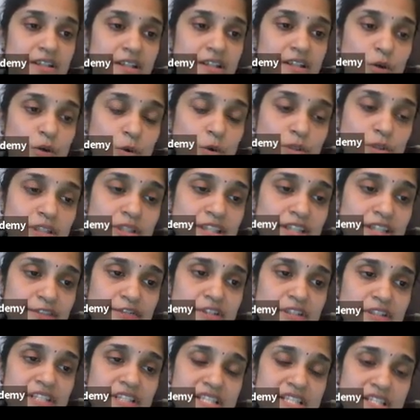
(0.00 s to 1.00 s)
only if
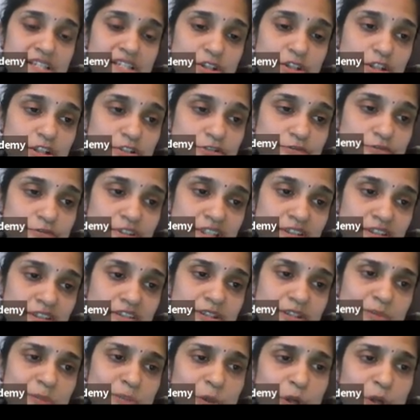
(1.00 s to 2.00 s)
it is in your
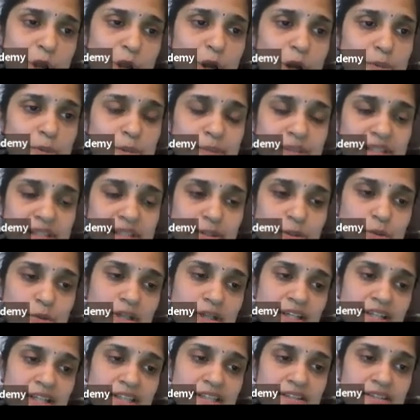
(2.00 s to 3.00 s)
favor, probably you
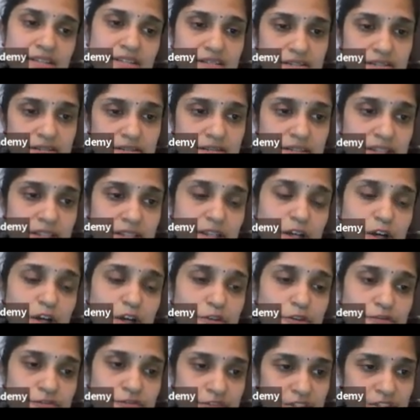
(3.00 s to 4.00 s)
can think
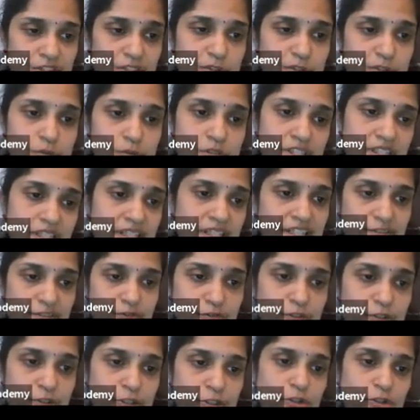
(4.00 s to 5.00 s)
of using it
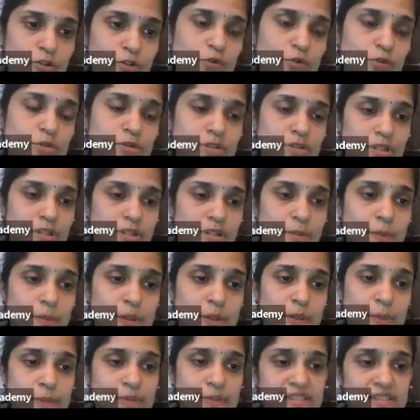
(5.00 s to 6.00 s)
for your own
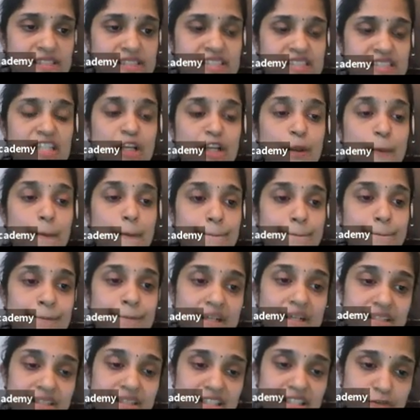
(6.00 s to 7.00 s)
purpose.
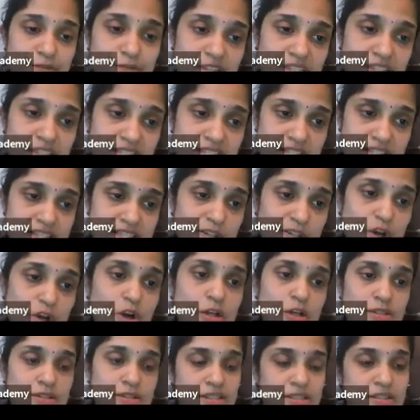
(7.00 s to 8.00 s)
But if it is
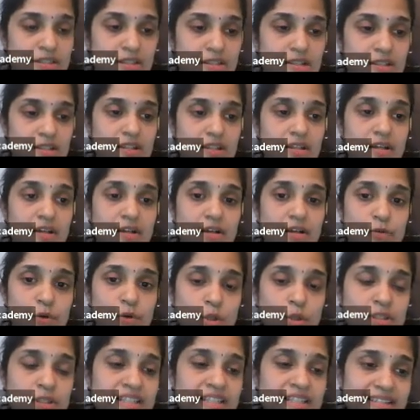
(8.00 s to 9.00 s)
not,
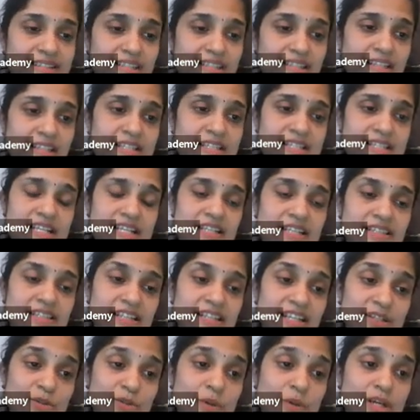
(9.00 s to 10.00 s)
only thing is that the
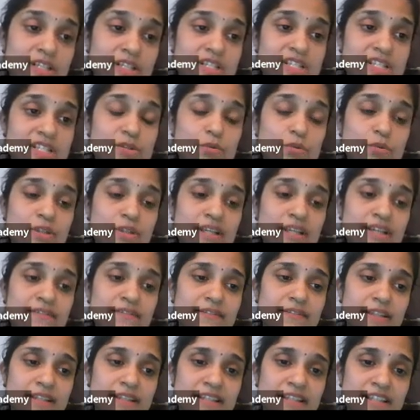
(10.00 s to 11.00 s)
advance ruling
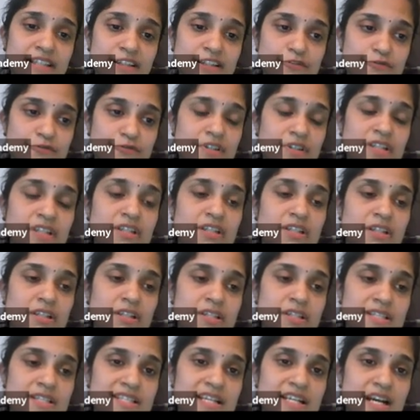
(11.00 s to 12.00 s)
will give
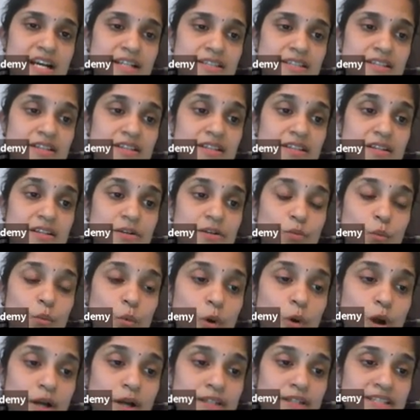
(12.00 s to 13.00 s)
is that
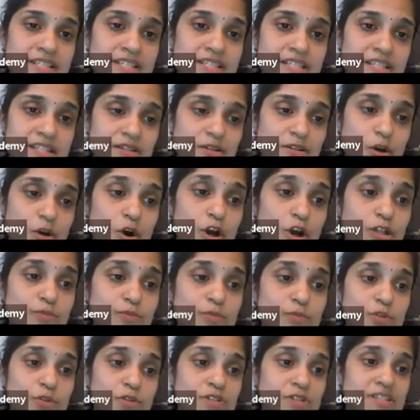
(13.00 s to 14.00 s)
what is the thought
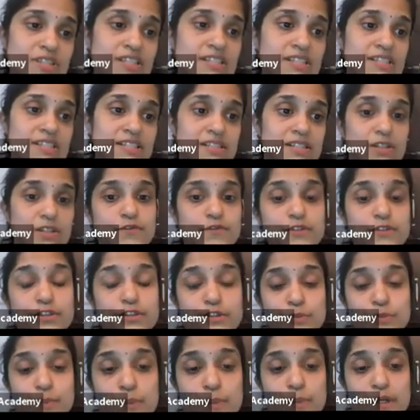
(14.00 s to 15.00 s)
process of the
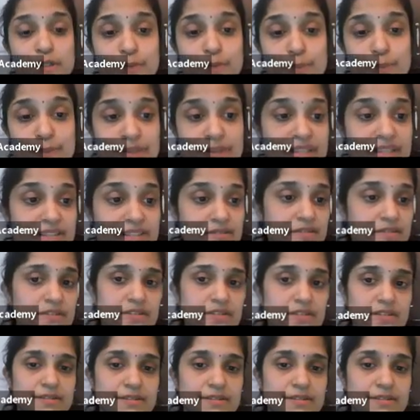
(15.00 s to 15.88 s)
department,